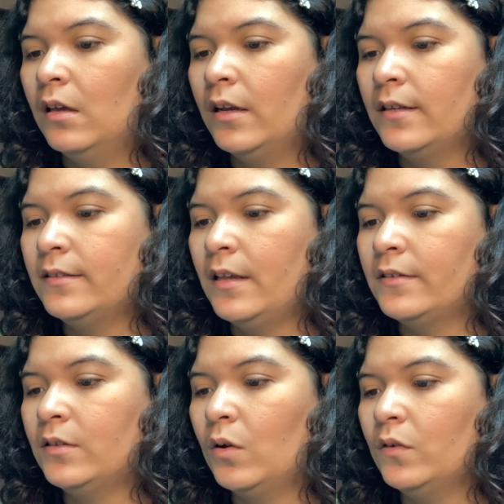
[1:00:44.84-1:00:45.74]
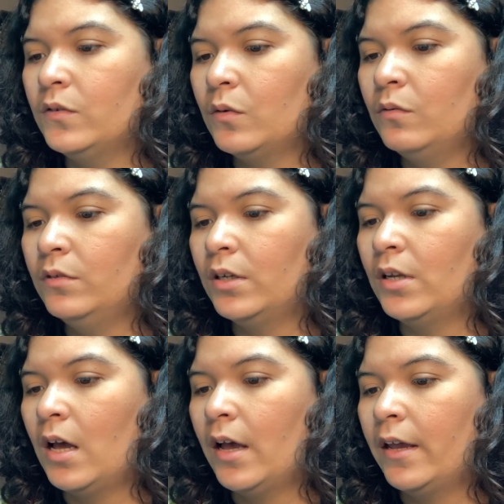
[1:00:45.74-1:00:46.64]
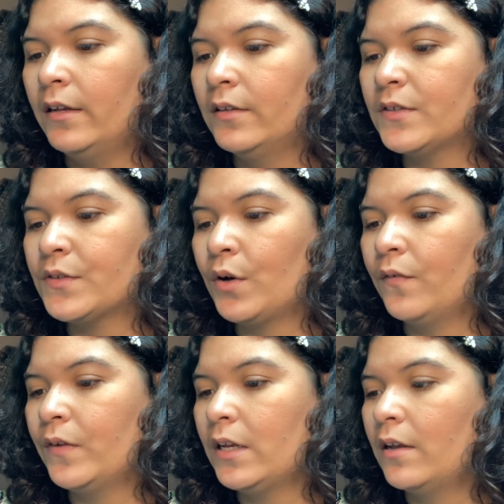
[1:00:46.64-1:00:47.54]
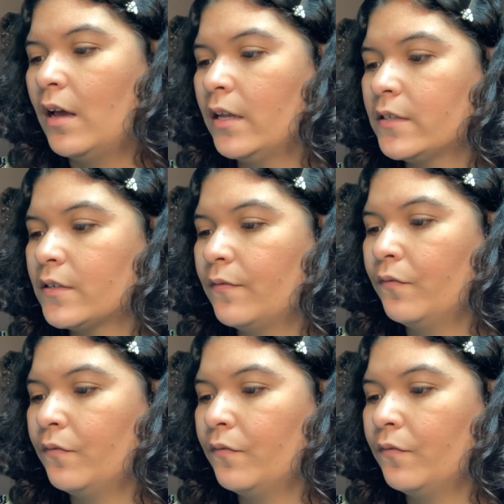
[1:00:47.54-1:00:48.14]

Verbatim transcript: and it says, those who deny deserve it not,